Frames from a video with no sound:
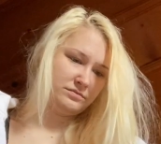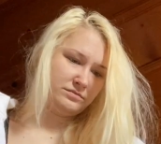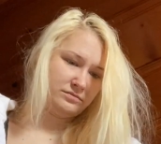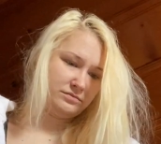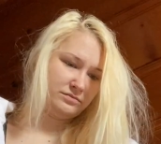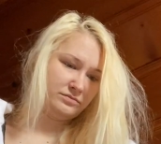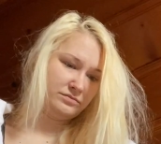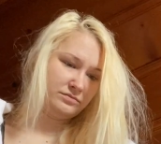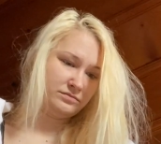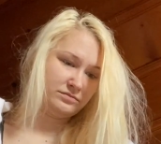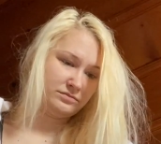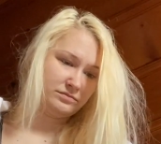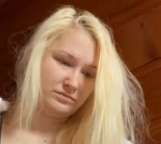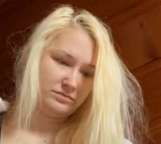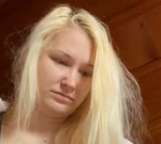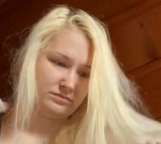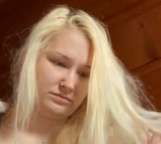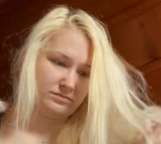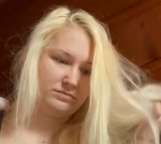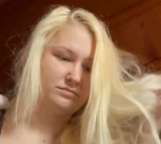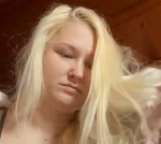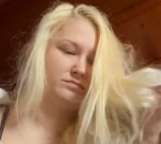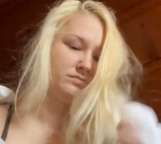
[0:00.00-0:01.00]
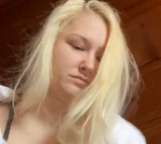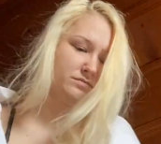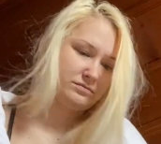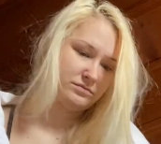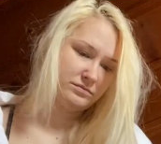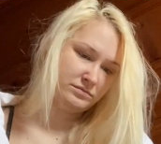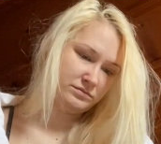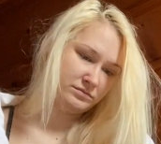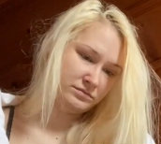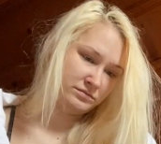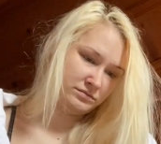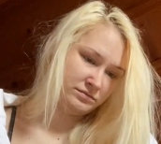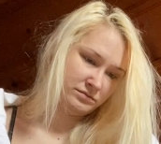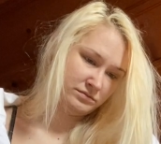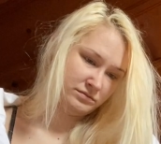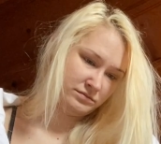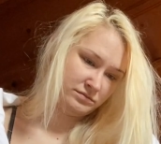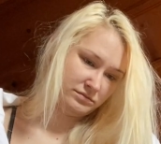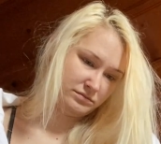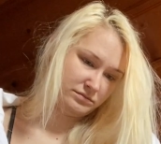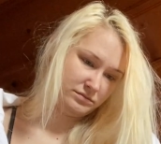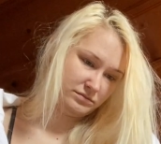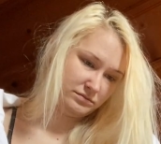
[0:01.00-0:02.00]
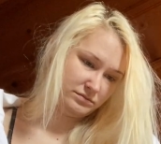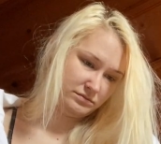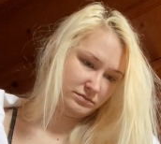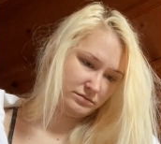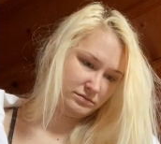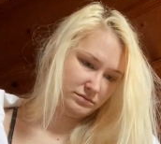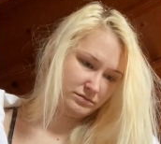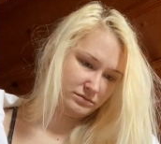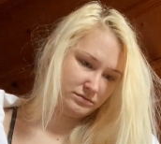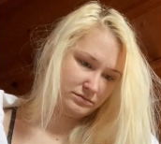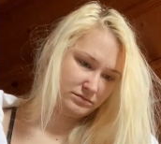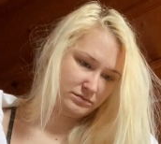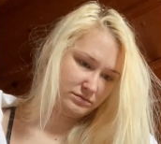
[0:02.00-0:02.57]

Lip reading: [no speech]